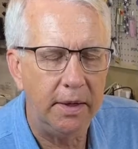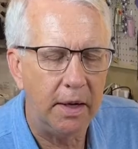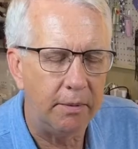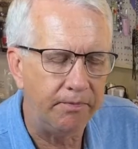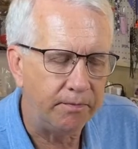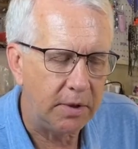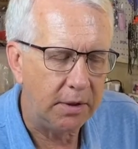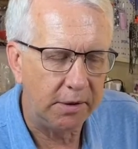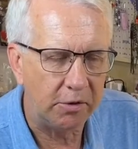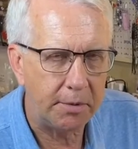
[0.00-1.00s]
um,
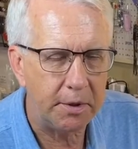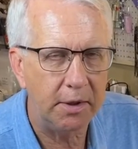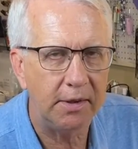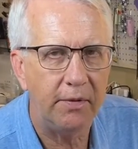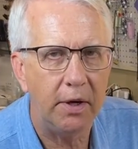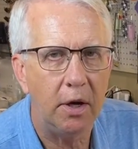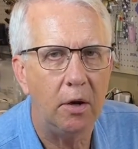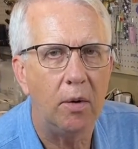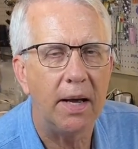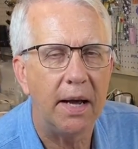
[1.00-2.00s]
description of this
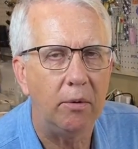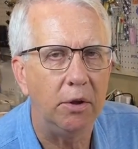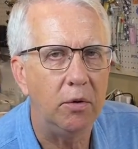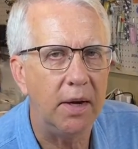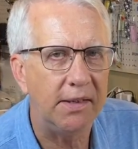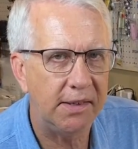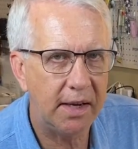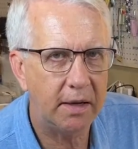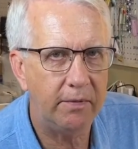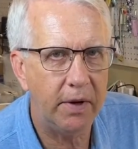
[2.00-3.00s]
video, and I will do a
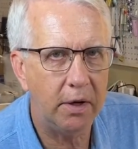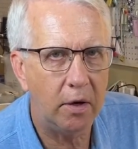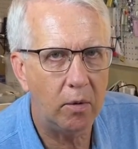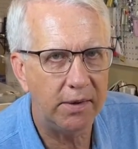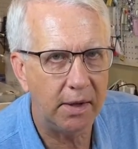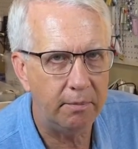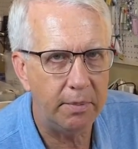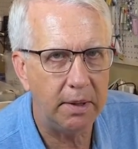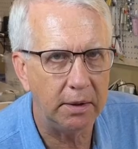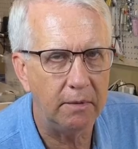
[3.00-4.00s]
second video once I
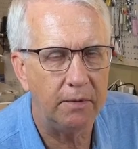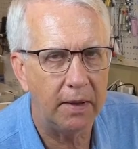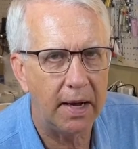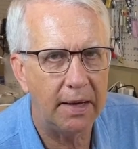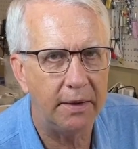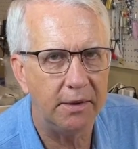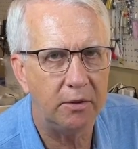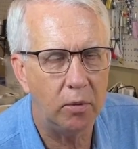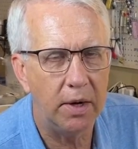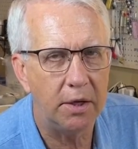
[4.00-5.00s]
build and fly this
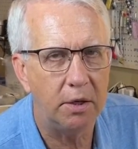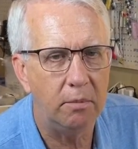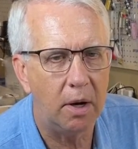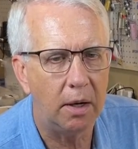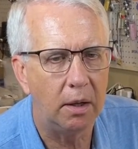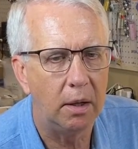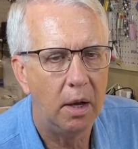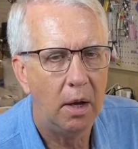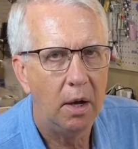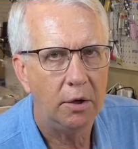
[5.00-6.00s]
twin engine model
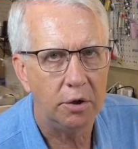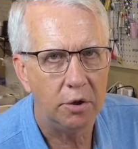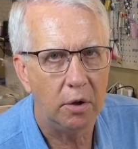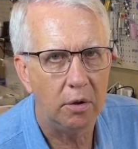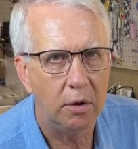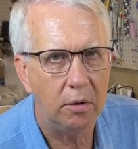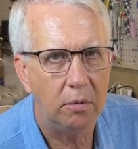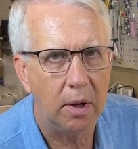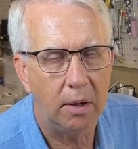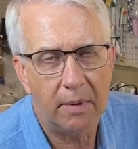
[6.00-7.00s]
to show you
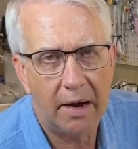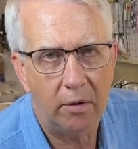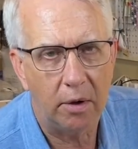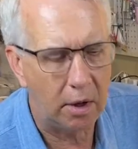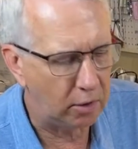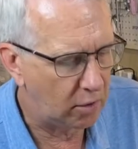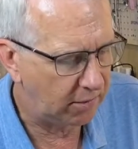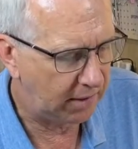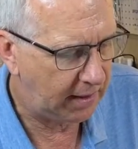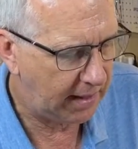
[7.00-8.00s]
um, how it all goes
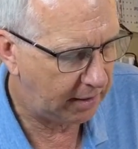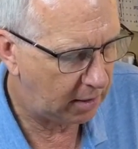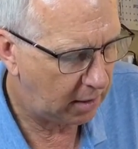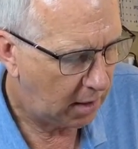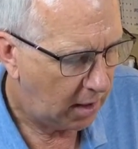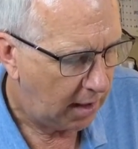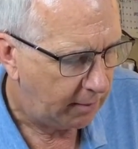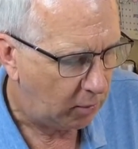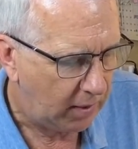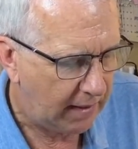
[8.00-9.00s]
together. But
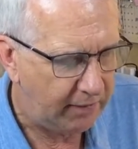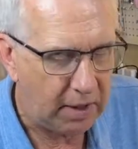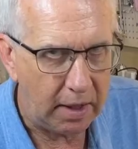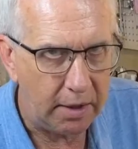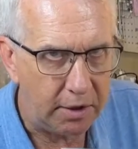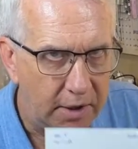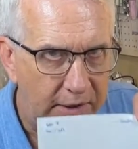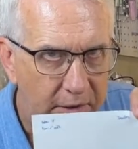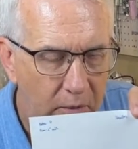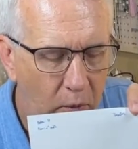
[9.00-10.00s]
what I've done
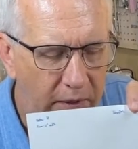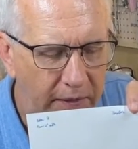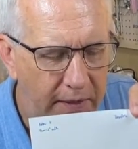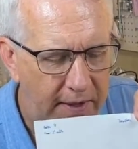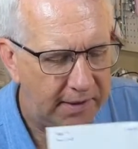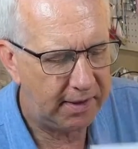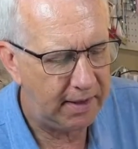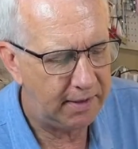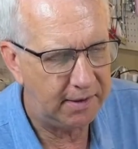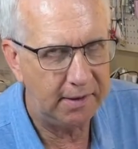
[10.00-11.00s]
just with this
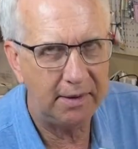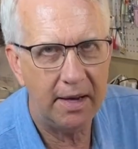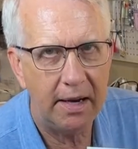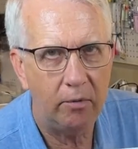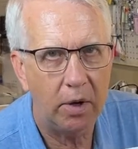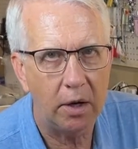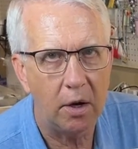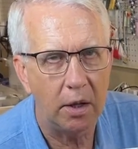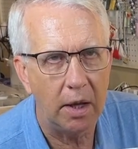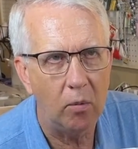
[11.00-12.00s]
is, this is kind of what I
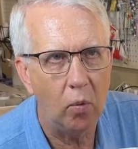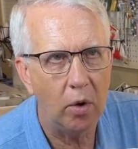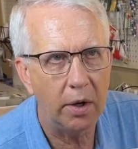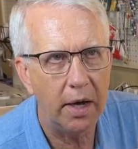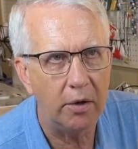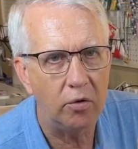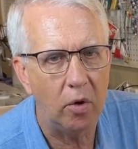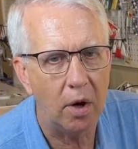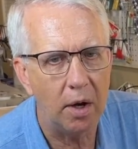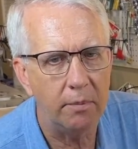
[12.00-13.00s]
call a working
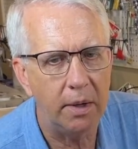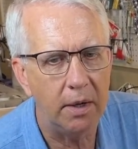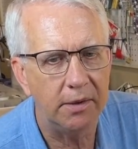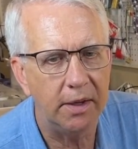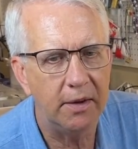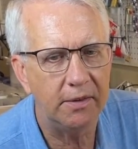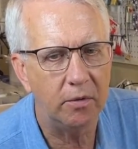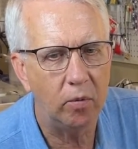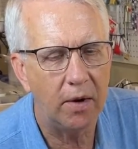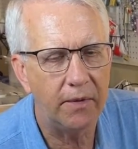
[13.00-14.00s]
drawing because it gives the
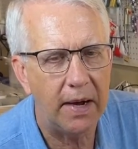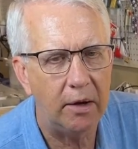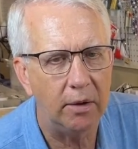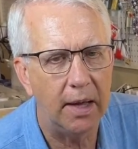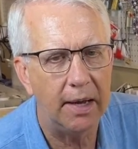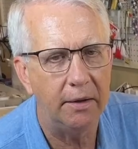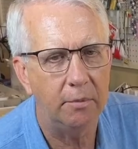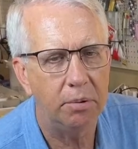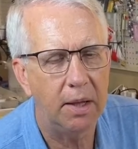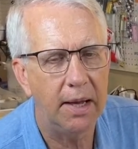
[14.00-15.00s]
rough outline of the
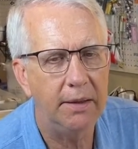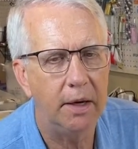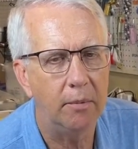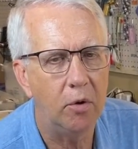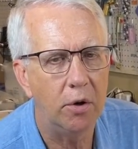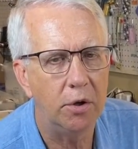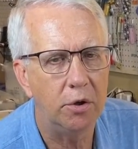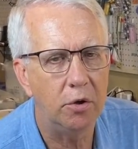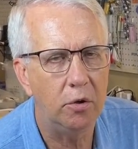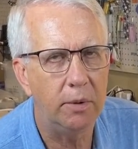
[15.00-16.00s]
plane that I'm going to
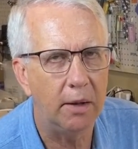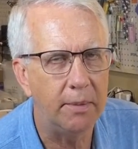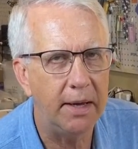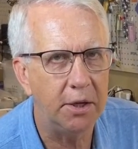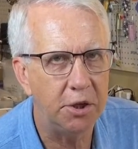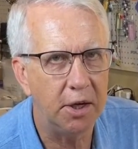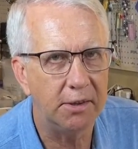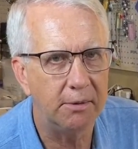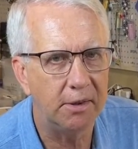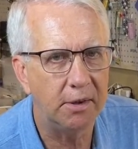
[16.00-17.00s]
do, but I'll make
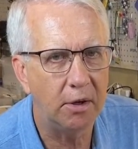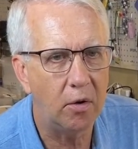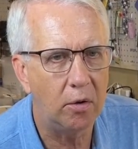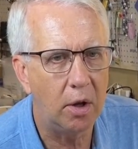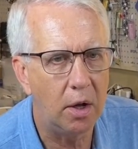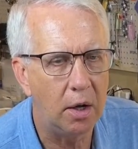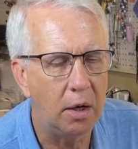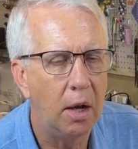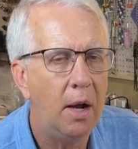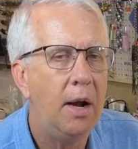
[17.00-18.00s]
adjustments as I go along.
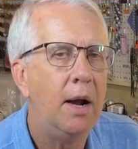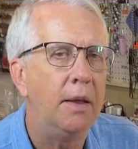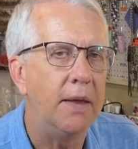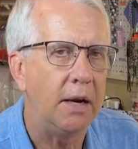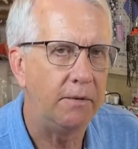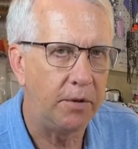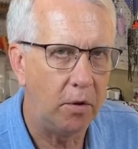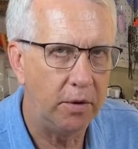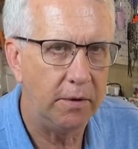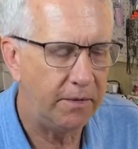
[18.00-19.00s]
That'll flow
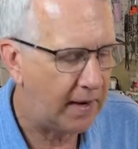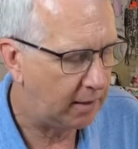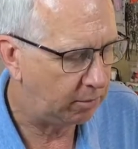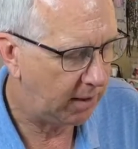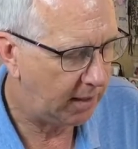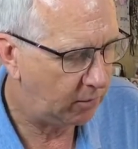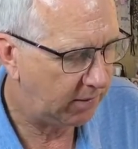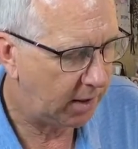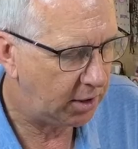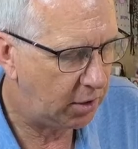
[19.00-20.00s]
into the final plan
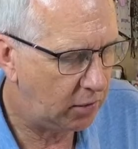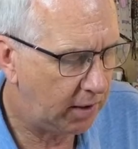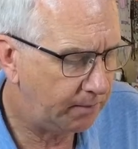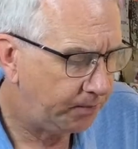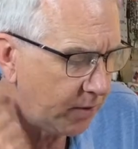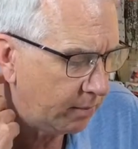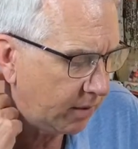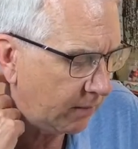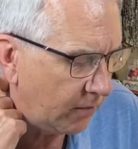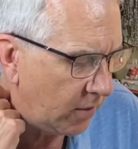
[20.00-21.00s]
once I do it. But
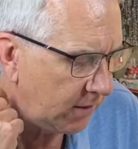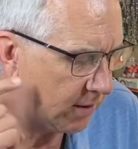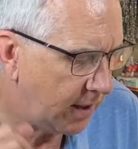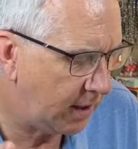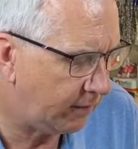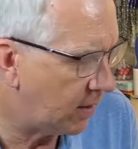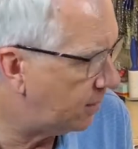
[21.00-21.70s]
the first thing you've got to